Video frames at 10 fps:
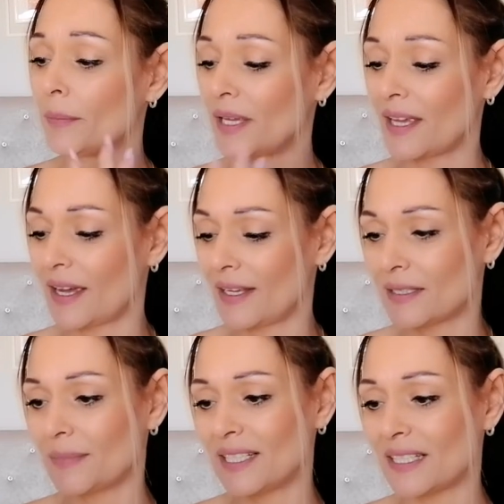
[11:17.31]
But yeah,
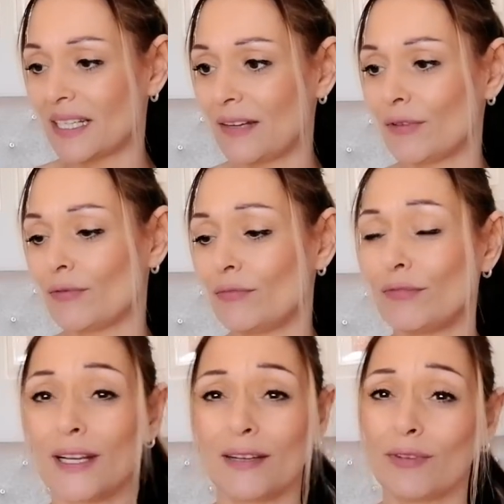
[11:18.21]
it's meant to leave a
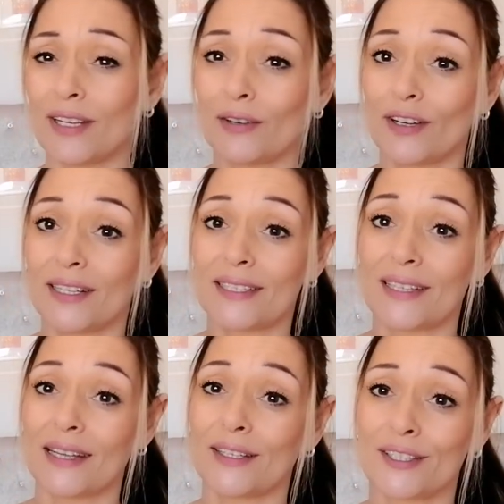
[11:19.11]
really, really nice
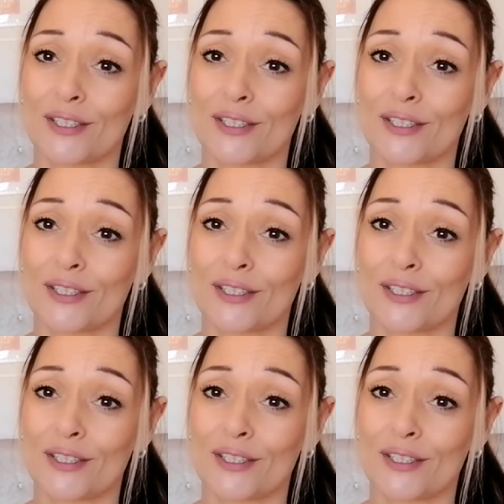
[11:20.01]
scent.